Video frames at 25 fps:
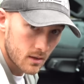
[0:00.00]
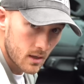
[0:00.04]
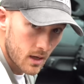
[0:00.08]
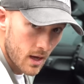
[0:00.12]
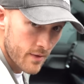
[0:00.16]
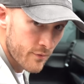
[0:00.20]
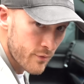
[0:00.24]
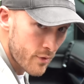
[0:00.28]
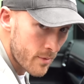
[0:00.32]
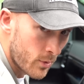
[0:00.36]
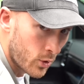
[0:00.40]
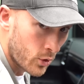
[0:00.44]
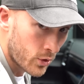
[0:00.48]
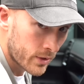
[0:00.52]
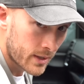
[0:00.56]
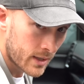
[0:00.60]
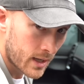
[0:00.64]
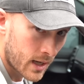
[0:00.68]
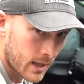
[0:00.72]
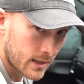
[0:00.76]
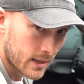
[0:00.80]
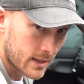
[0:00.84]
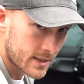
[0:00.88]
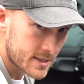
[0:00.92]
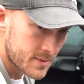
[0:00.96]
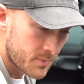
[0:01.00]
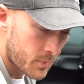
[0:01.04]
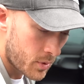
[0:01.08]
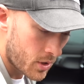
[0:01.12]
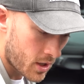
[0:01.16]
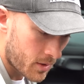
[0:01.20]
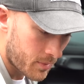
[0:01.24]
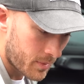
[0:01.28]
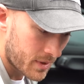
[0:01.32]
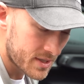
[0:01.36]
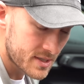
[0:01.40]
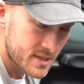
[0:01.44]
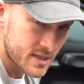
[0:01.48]
Every morning I like to
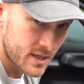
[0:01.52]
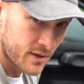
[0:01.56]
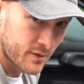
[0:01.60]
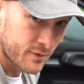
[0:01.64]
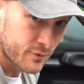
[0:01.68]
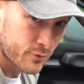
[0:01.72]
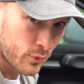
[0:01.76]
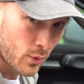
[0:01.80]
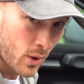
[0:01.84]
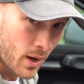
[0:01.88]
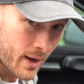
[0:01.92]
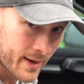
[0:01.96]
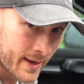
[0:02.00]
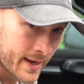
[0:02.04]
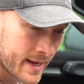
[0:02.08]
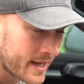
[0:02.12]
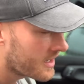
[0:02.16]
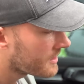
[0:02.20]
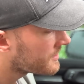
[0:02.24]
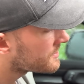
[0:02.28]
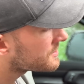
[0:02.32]
park myself right here,